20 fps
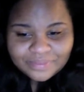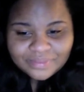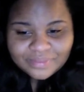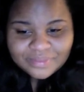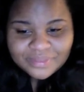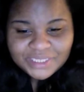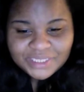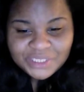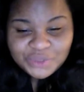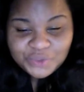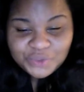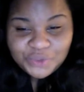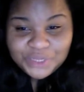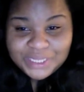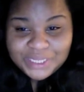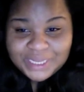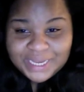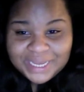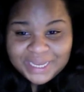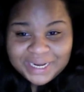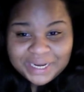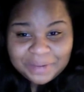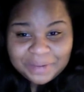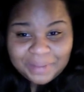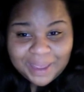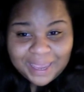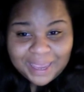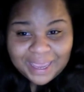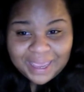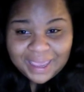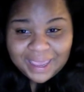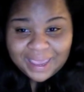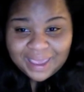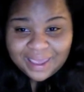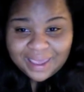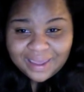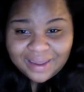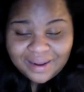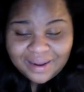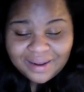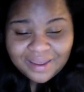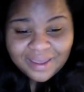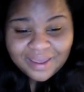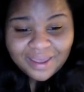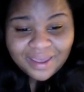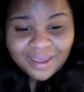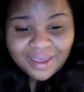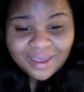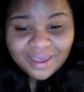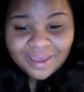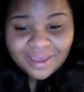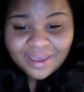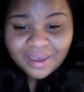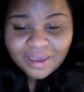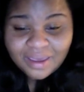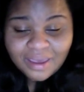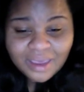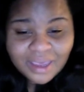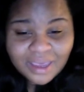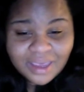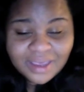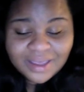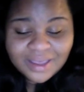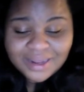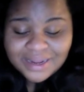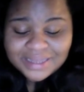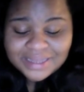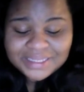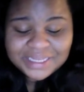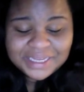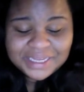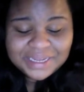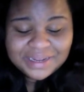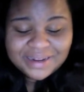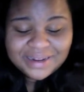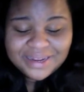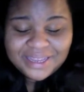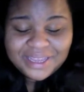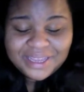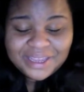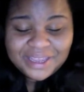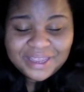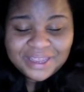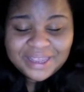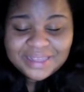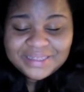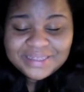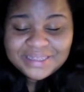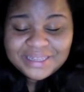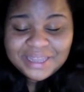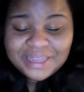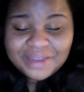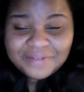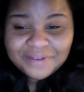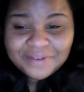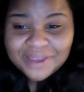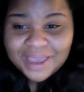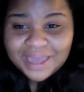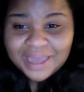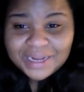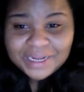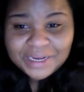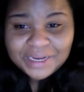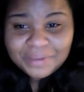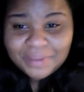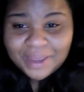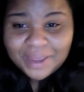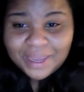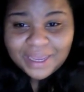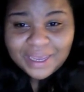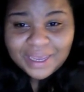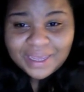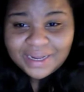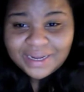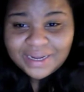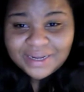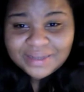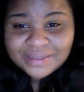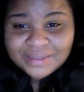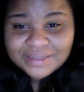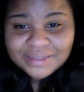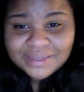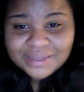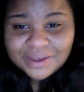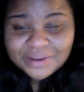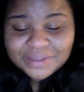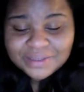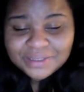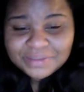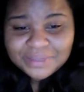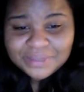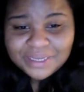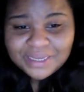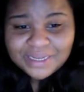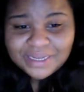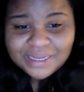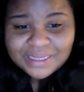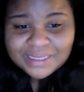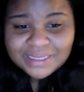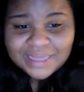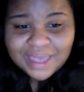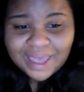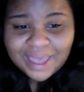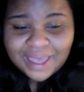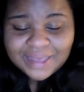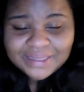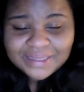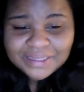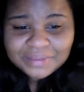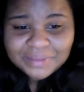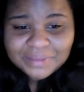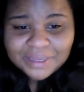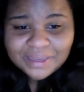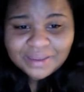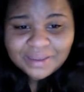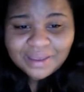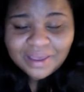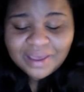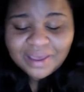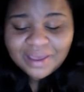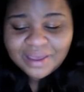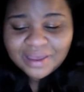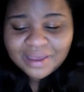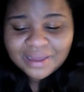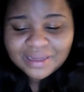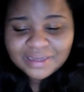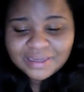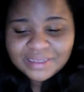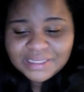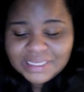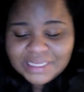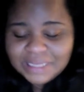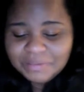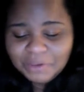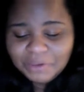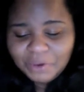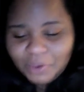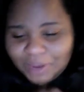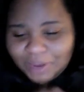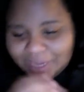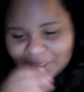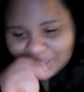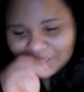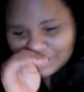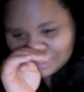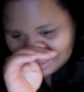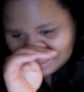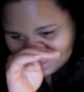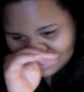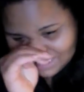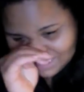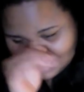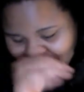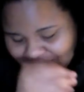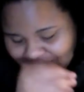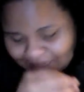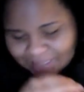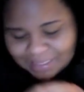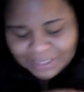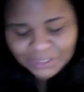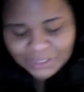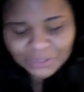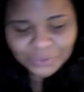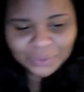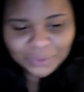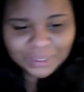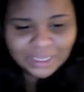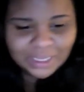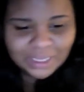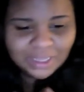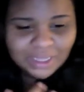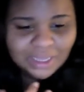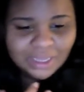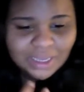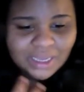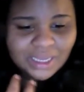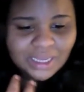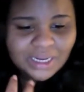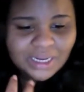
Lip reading: just really get into my head. He's never got into my head. He doesn't talk to me. He doesn't ask me deep questions. He doesn't do anything.